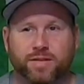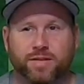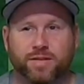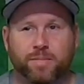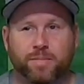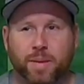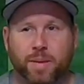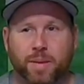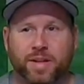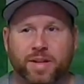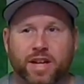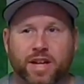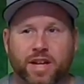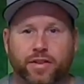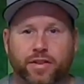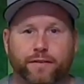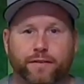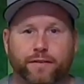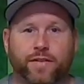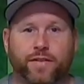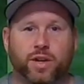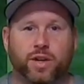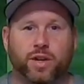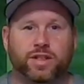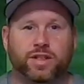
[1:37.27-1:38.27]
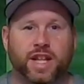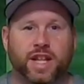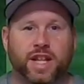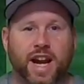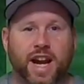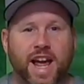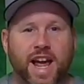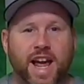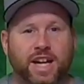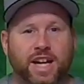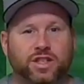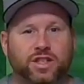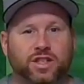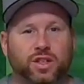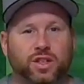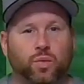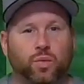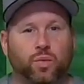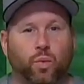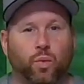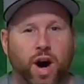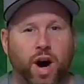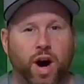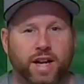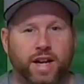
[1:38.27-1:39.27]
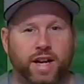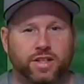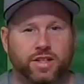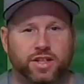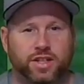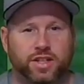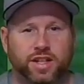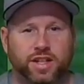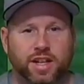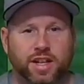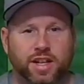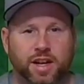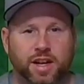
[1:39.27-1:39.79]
maybe not the first that I actually watched,